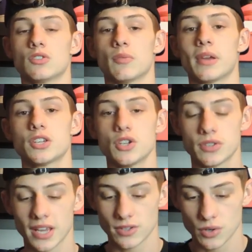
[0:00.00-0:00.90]
So make sure
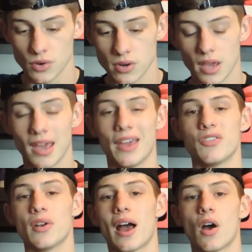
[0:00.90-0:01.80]
you stay tuned.
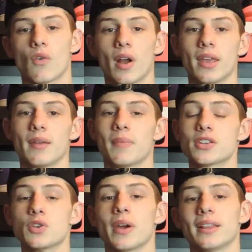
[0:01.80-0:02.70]
If you're not already,
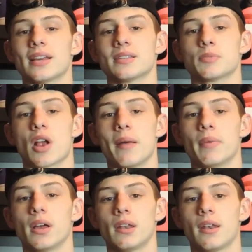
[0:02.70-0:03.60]
make sure you hit that
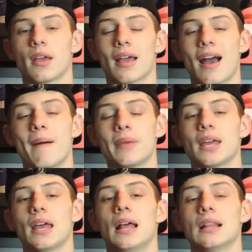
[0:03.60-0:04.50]
subscribe button,
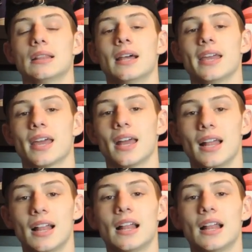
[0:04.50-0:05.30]
comment, like.